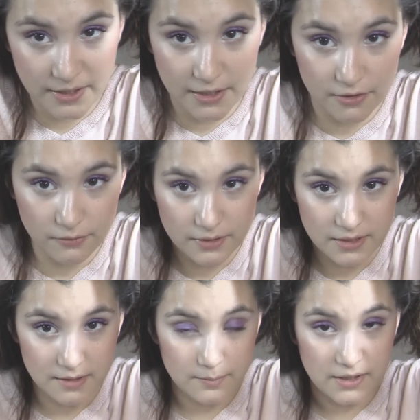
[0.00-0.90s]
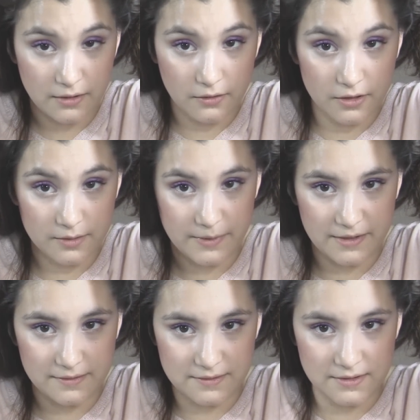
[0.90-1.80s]
And I know it can be hard
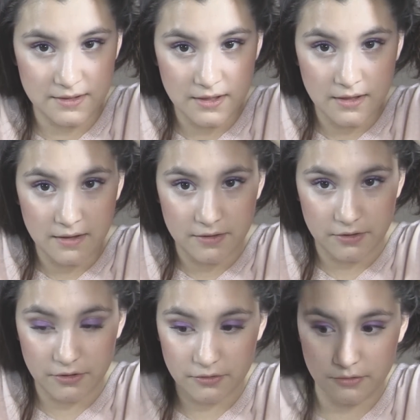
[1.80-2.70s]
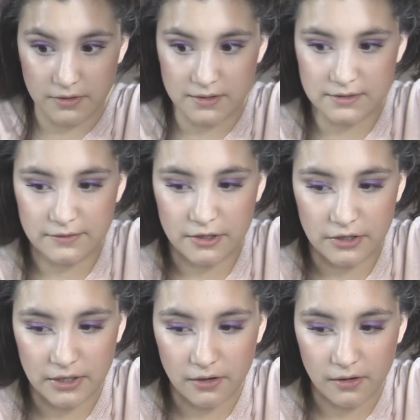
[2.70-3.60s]
because the curl is
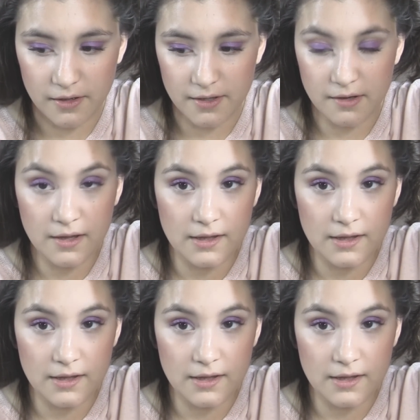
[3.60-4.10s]
very hot.